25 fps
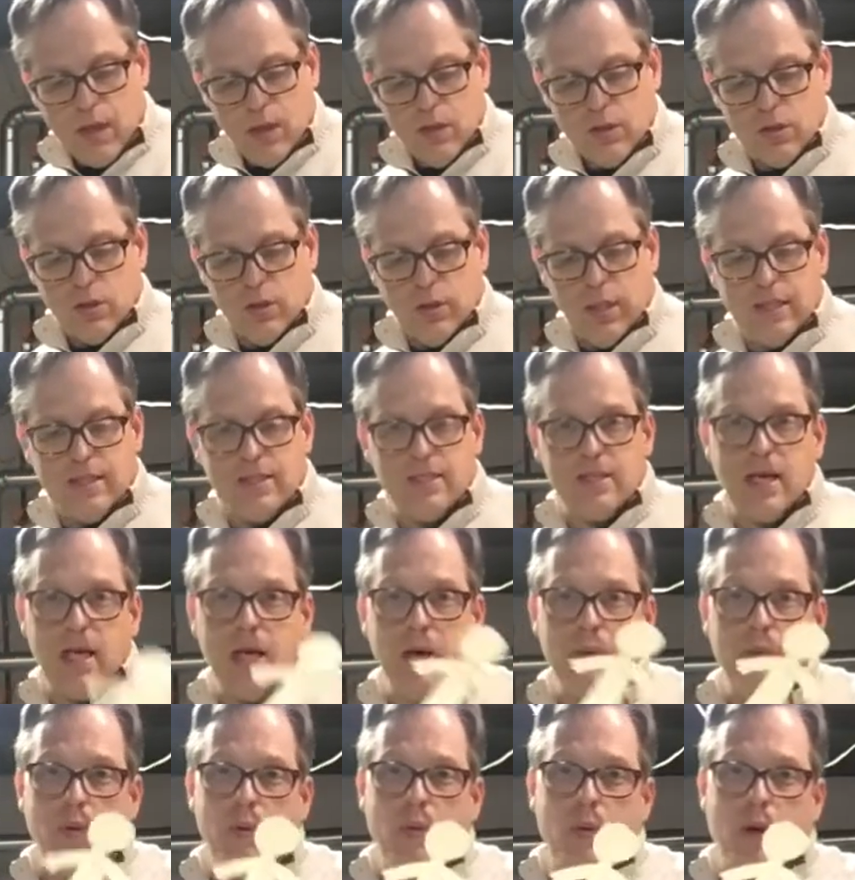So let's
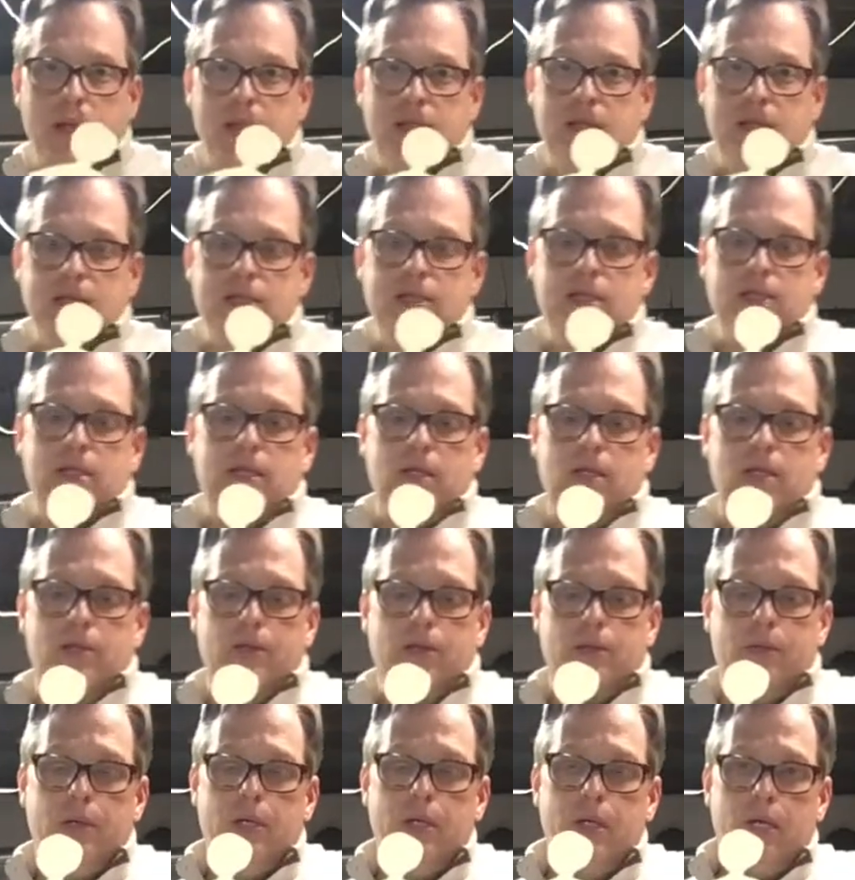say we want this little
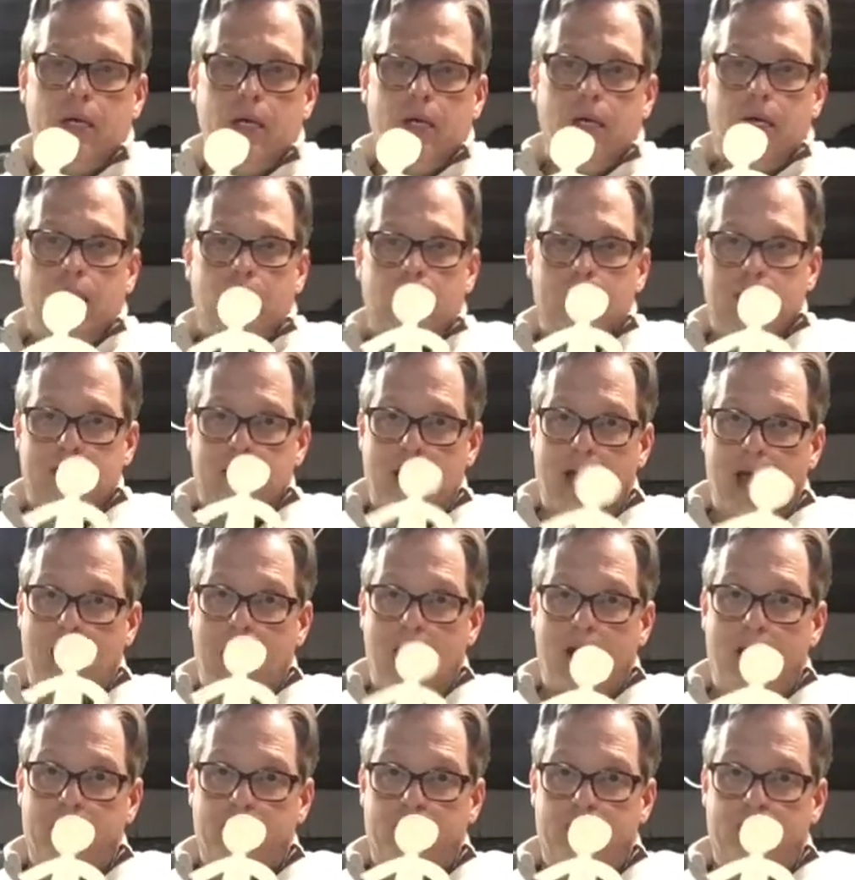dude to
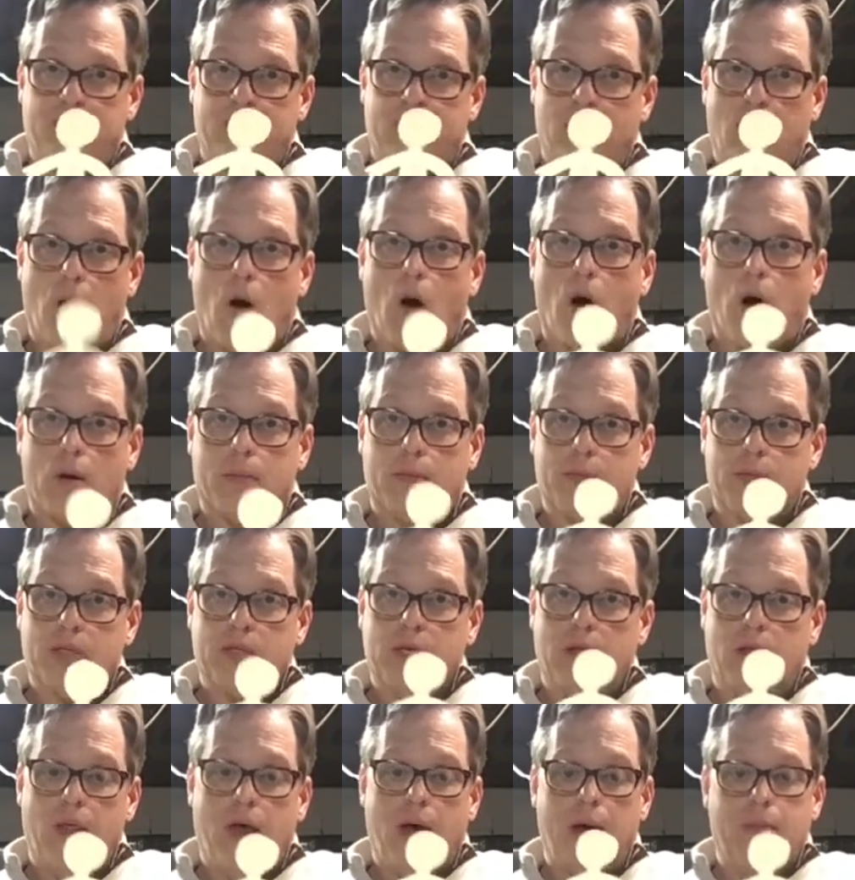have arms
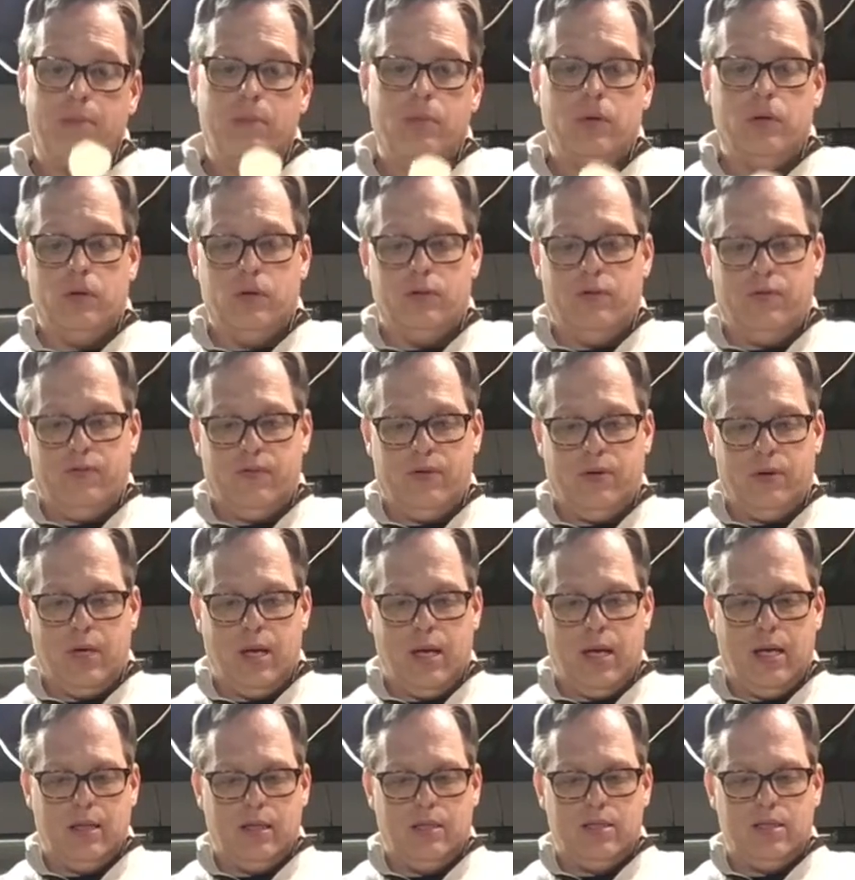that move.
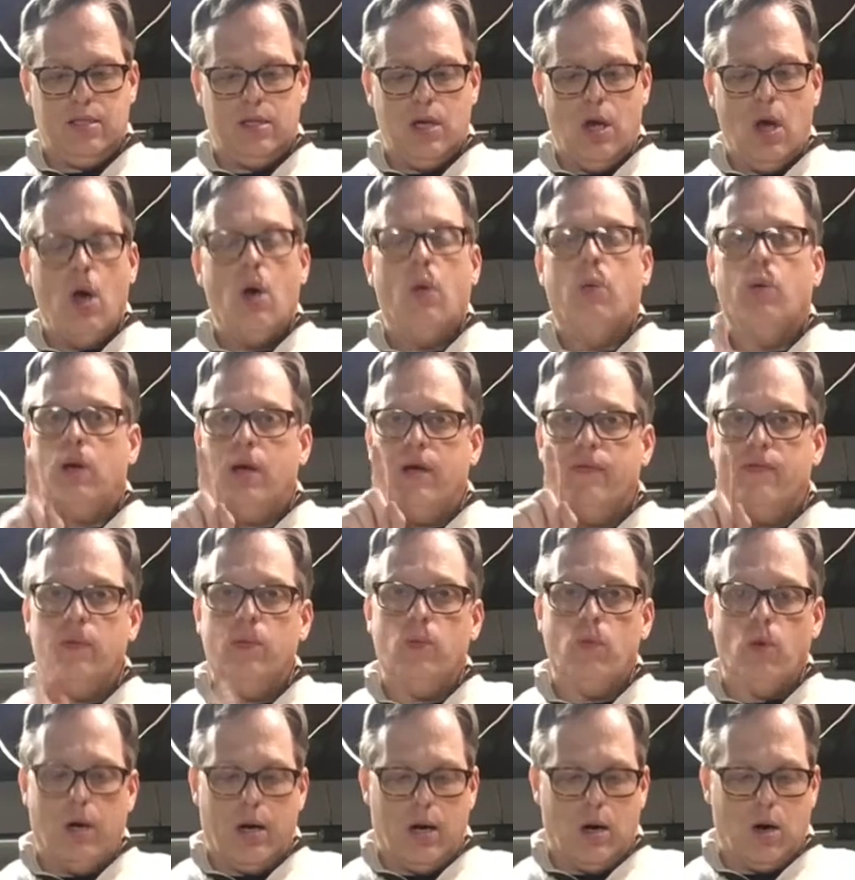Okay, we'll give
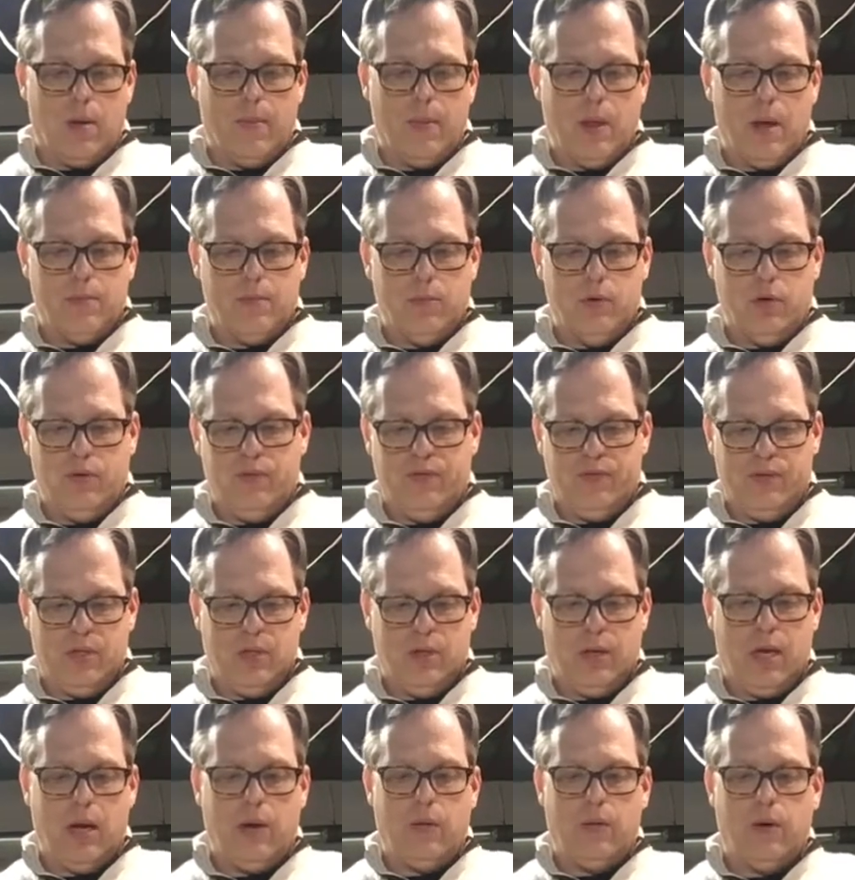him one arm that moves.
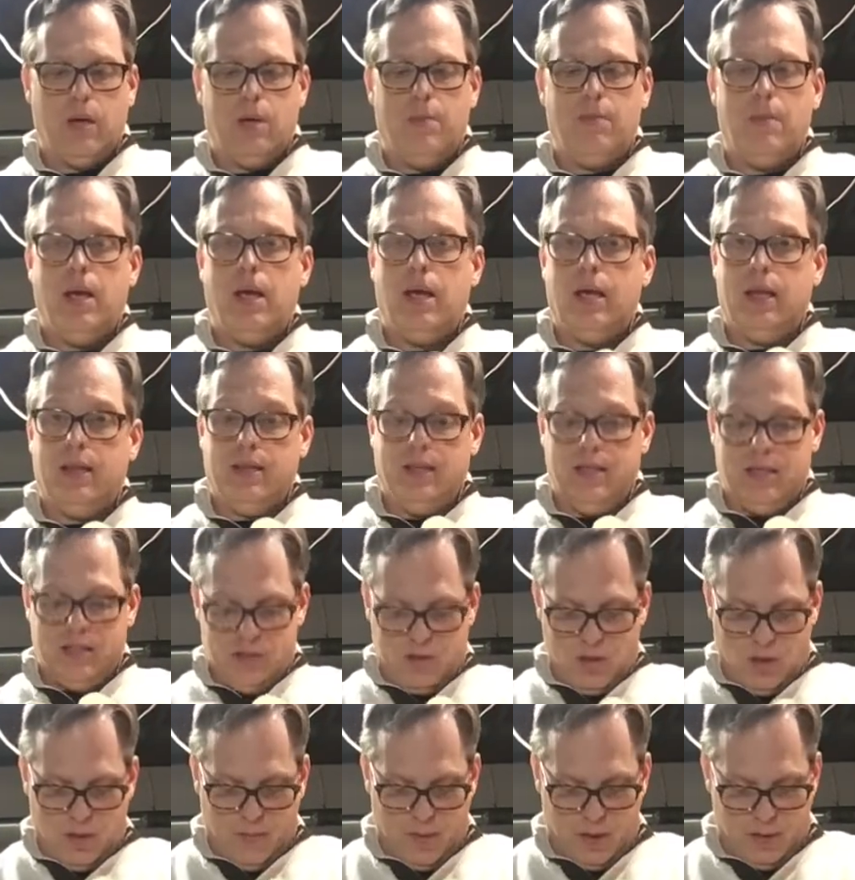Okay, we're going to make it
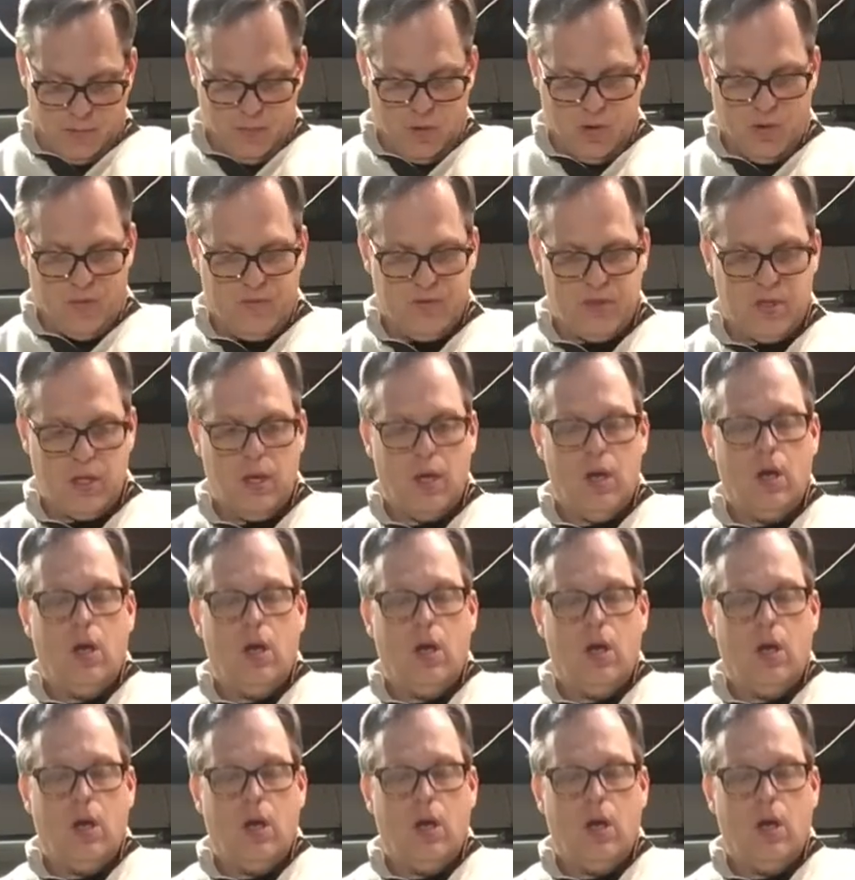this arm that moves.